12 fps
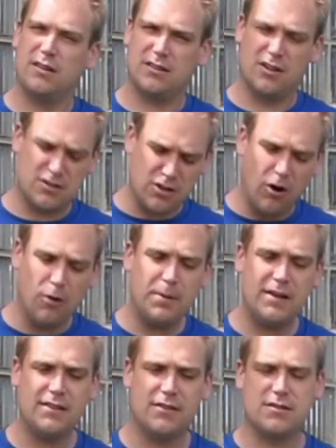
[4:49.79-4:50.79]
There's hope.
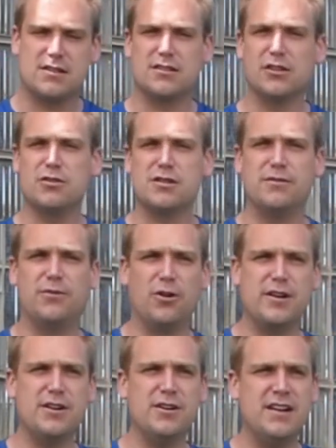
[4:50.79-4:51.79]
There's a solution
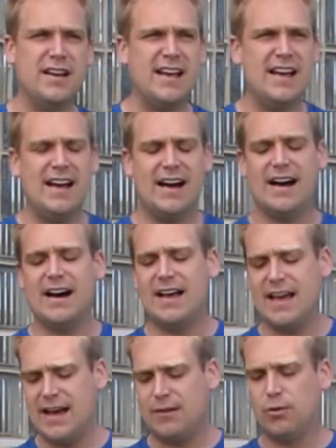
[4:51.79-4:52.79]
for you,
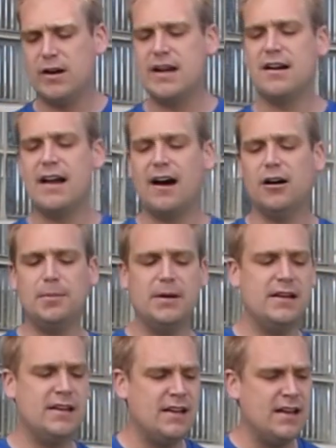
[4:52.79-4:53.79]
and we're here to help.
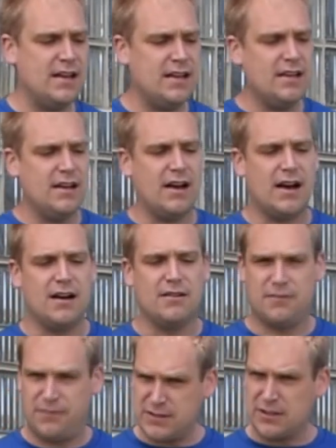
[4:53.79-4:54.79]

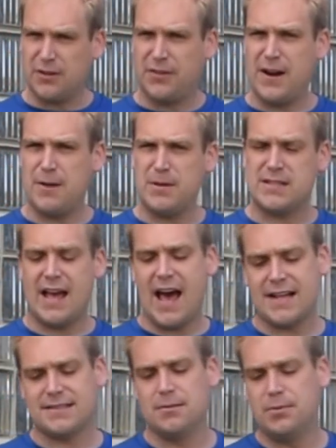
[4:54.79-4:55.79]
Physical therapists
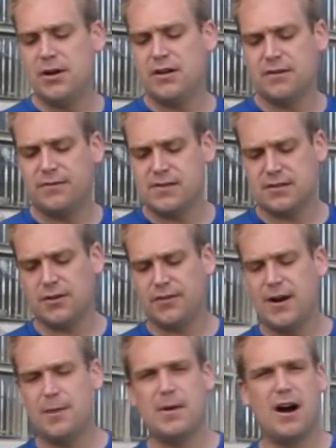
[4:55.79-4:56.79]
at Superior Physical
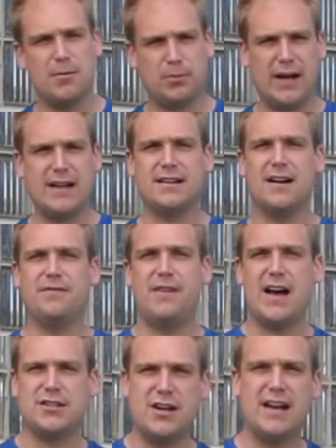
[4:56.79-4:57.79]
Therapy are plantar
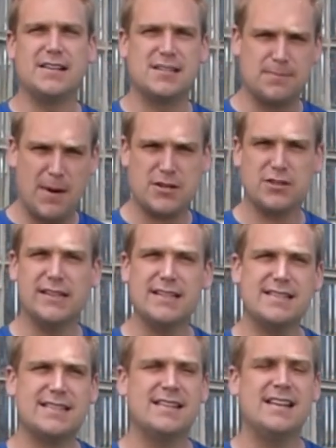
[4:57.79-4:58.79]
fasciitis
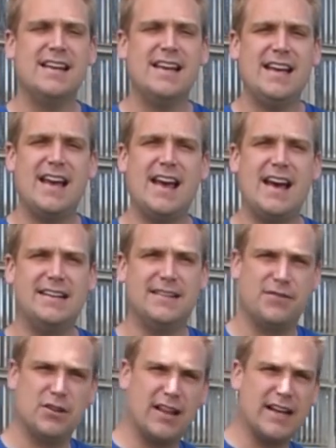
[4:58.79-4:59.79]
specialists. And
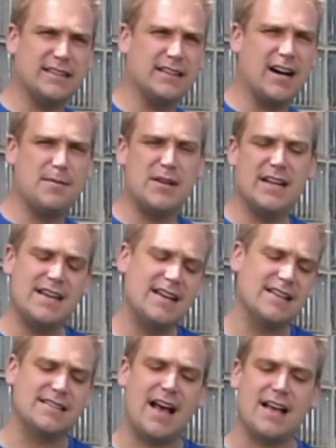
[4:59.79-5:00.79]
if you'd like to come in and get
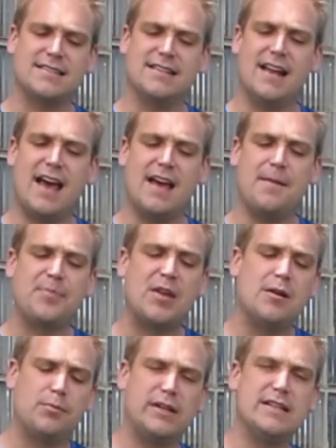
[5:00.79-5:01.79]
assessed today,
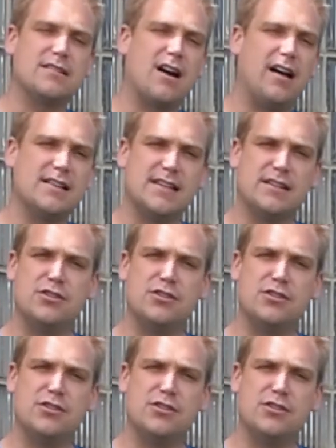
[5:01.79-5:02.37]
please call us at